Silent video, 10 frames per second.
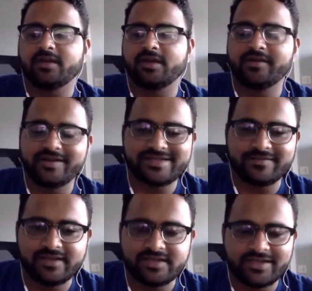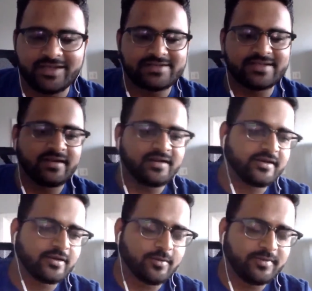100 civil engineers and
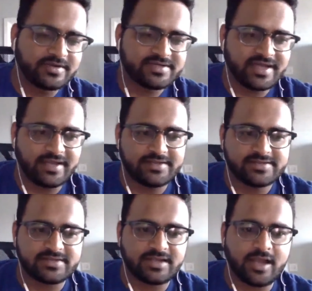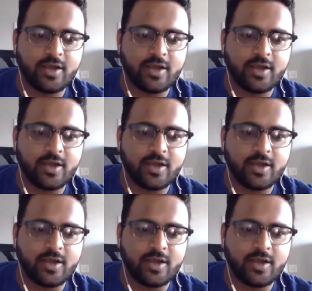100 computer science,